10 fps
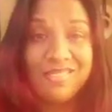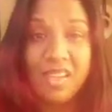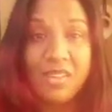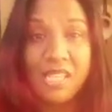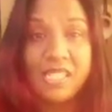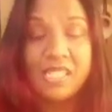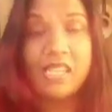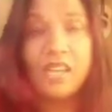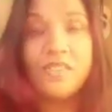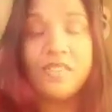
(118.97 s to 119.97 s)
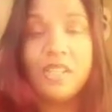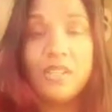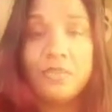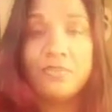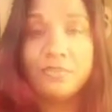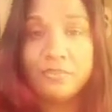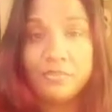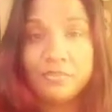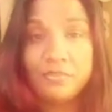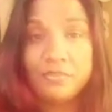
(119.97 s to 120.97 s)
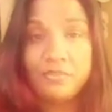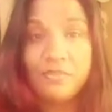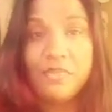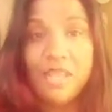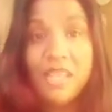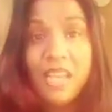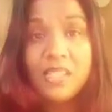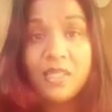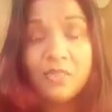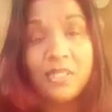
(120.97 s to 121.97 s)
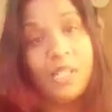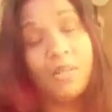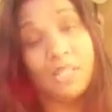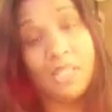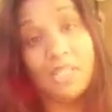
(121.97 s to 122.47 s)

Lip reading: all that stuff. So yeah, so really quickly